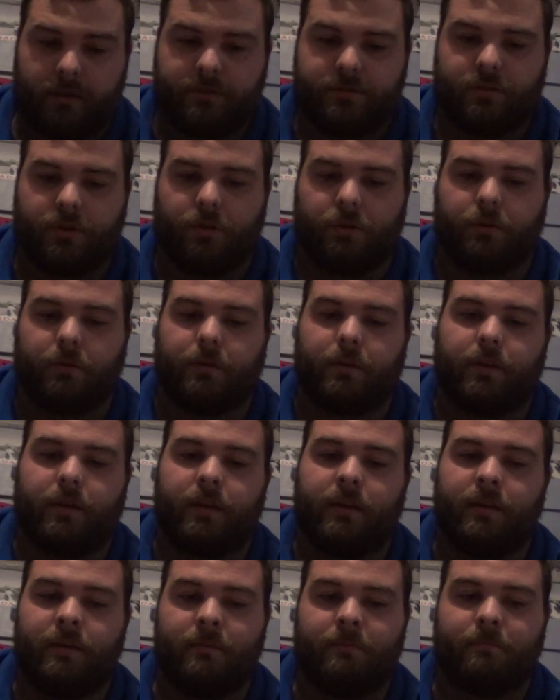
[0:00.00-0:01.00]
so
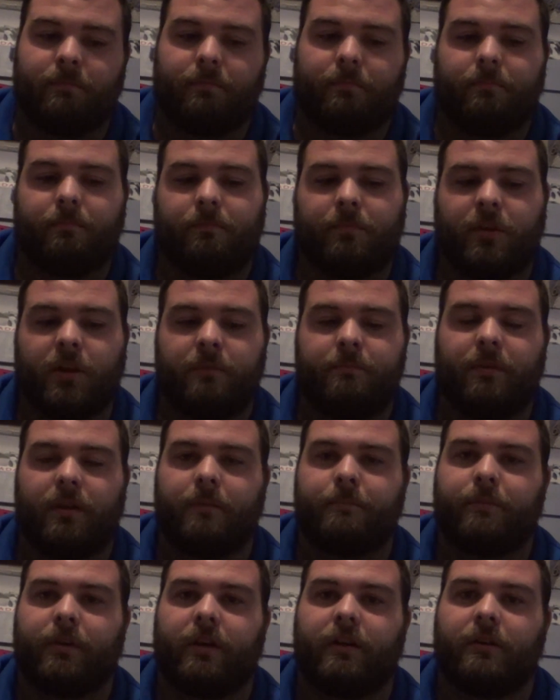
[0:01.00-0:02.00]
he could be
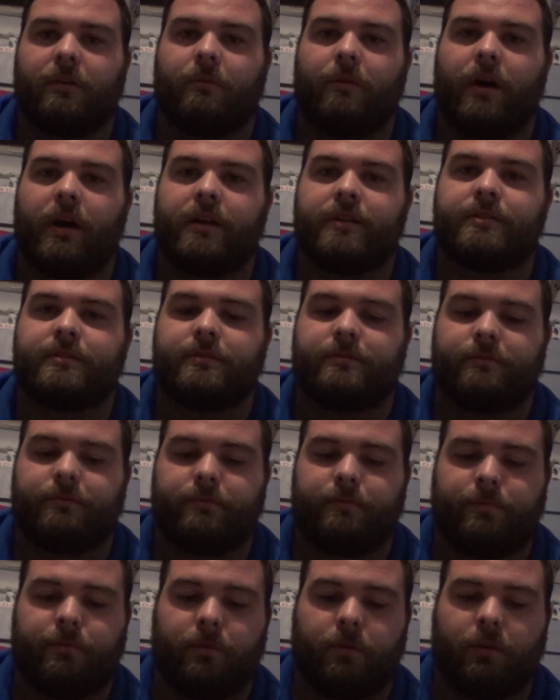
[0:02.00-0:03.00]
a player to watch
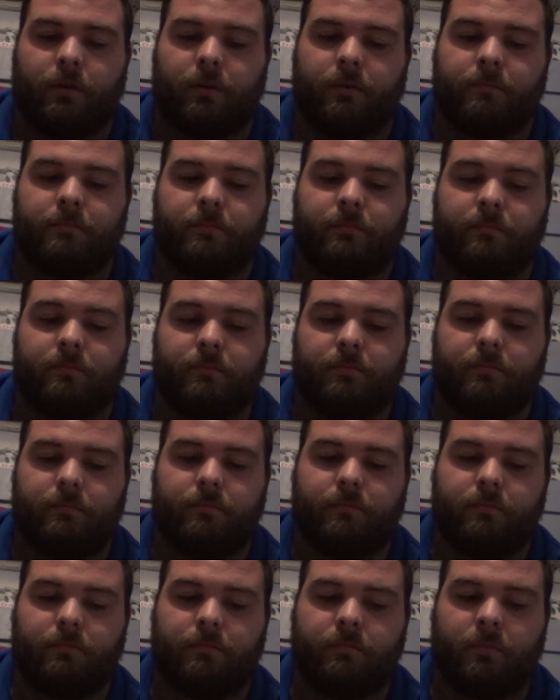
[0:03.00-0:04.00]
for
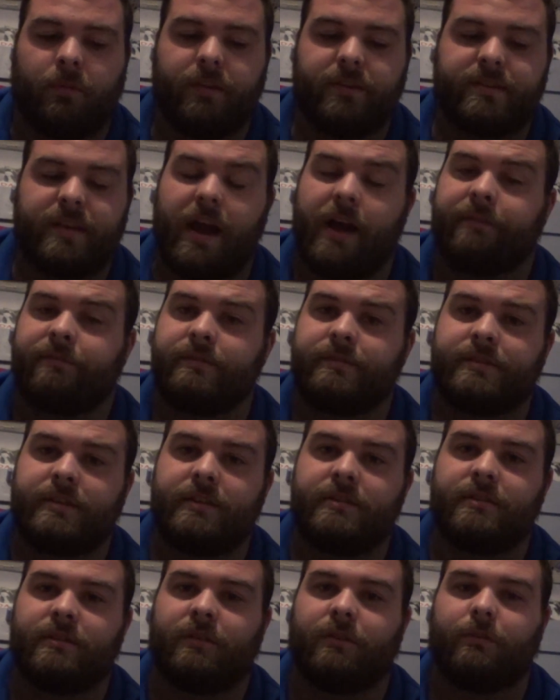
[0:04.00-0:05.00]
at least half the
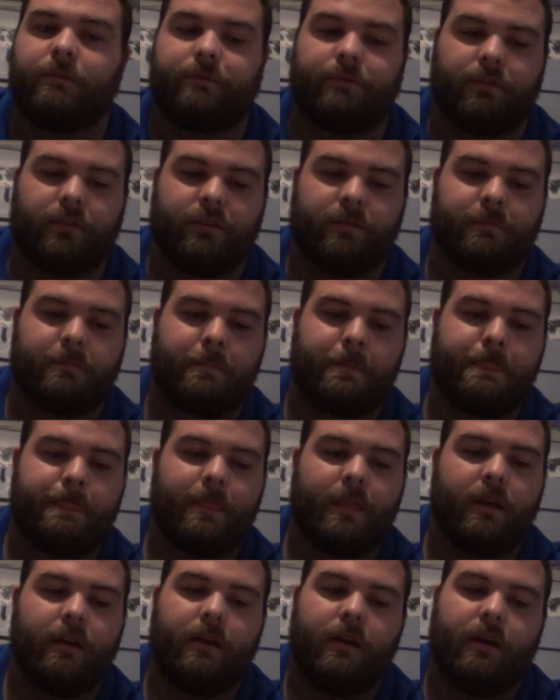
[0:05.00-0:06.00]
season, hopefully.
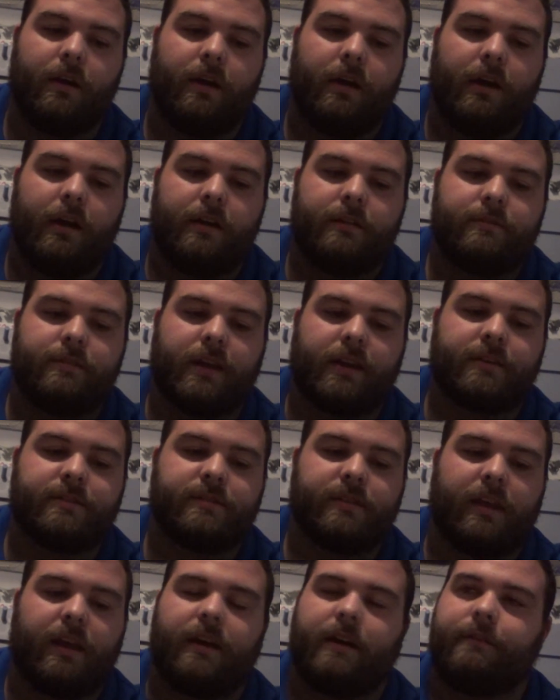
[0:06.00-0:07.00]

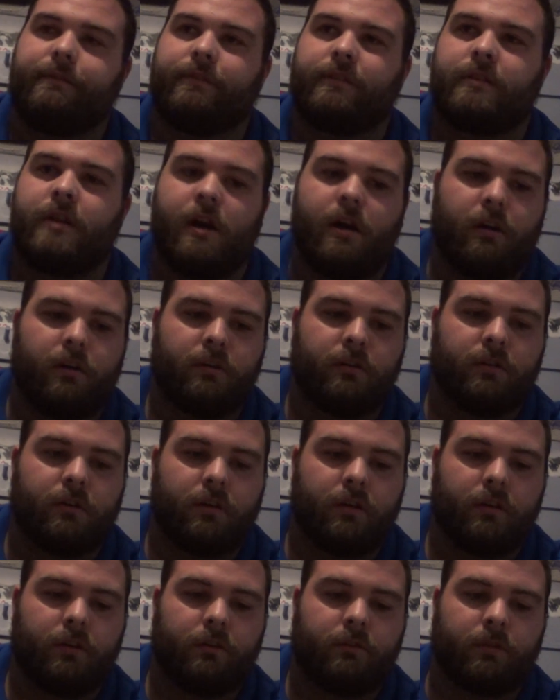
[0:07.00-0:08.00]
Next, they have Carl
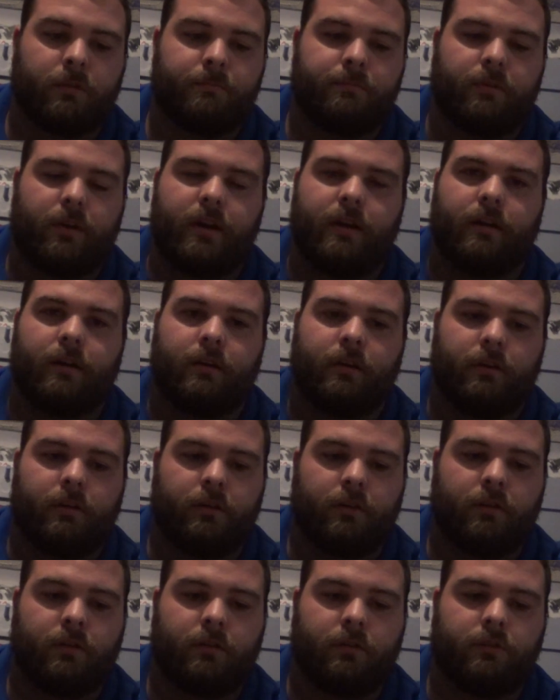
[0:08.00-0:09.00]

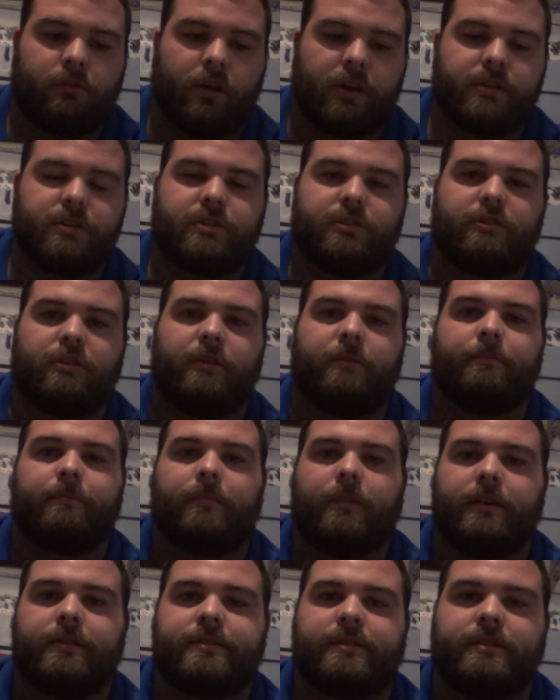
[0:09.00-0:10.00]
Grundstrom.
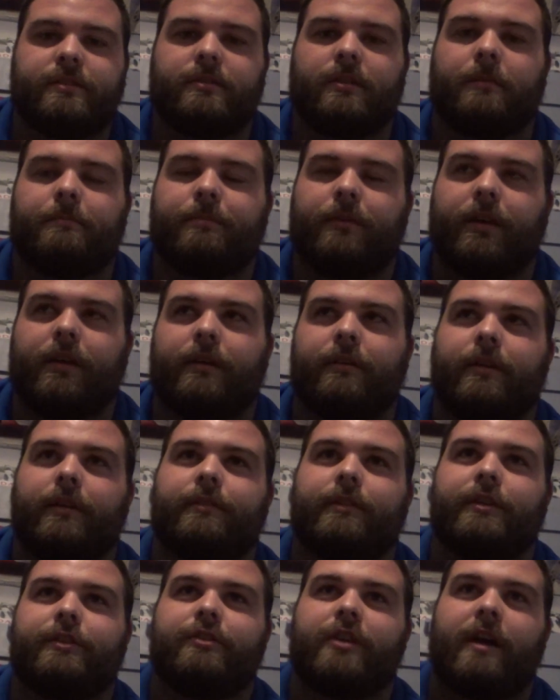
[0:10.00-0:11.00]
This is a player
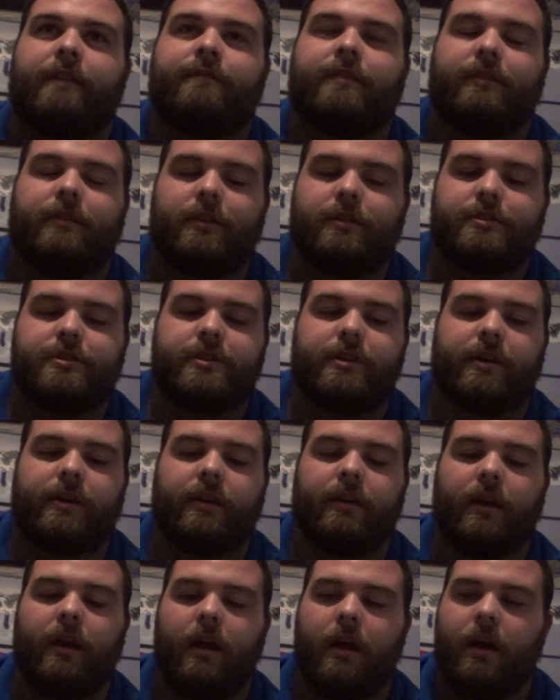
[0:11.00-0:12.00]
that they drafted this
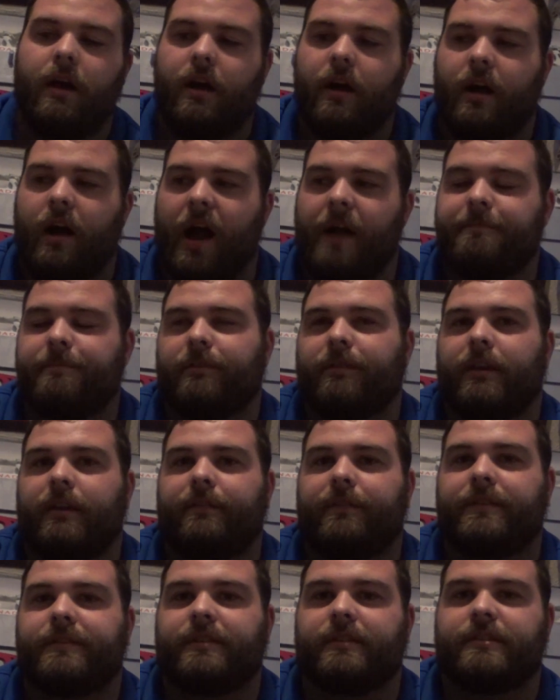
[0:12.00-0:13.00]
year. I
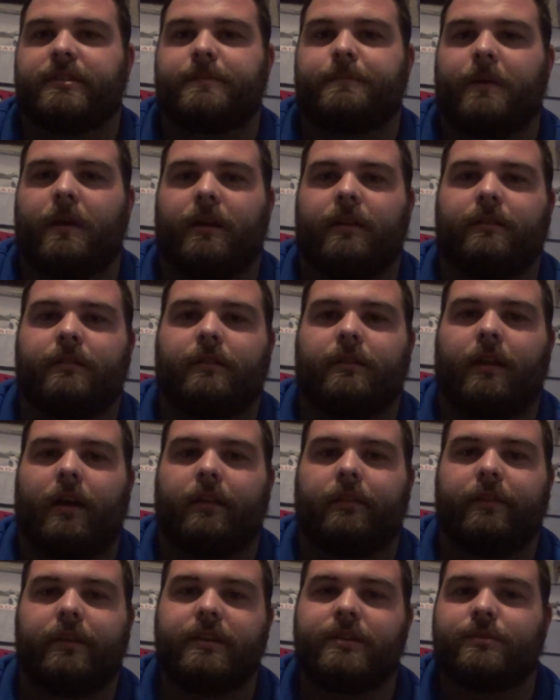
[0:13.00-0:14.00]
believe he's going to spend
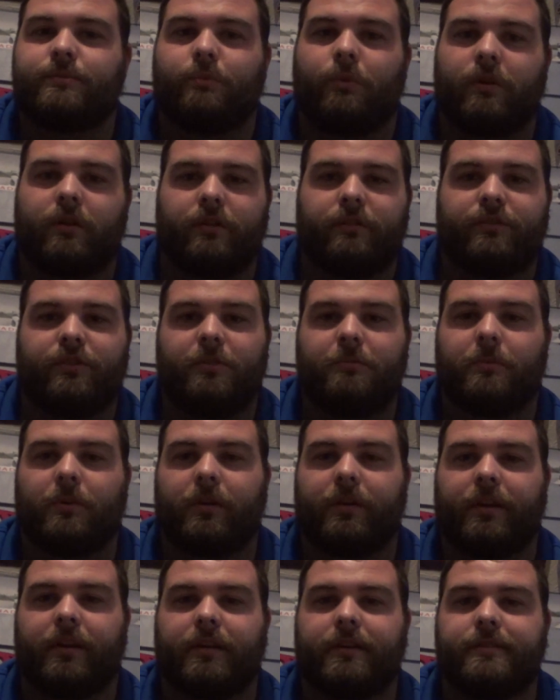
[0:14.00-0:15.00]
at least 1 or 2
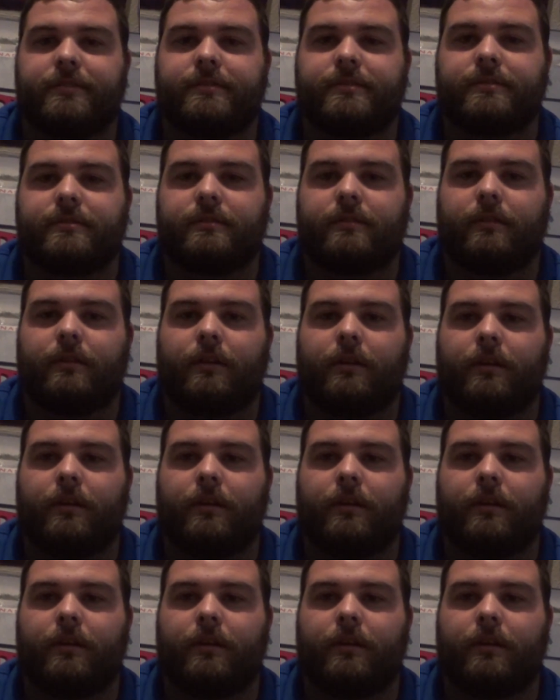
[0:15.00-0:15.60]
more years